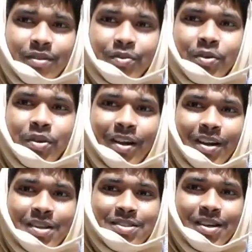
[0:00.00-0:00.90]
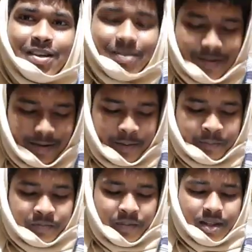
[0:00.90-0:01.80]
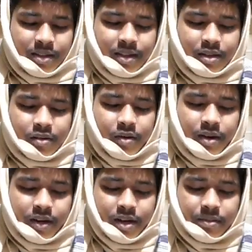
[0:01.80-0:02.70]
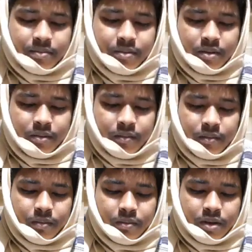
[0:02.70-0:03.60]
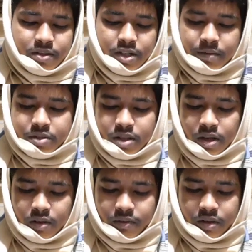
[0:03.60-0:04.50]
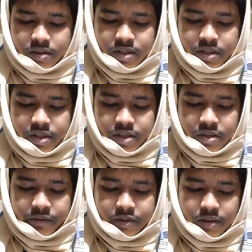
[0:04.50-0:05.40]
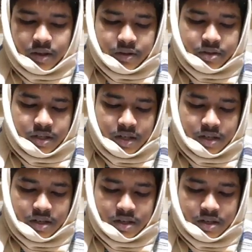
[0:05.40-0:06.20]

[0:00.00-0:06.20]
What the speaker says: if you can understand. Then the quantitative description of concentration of a solution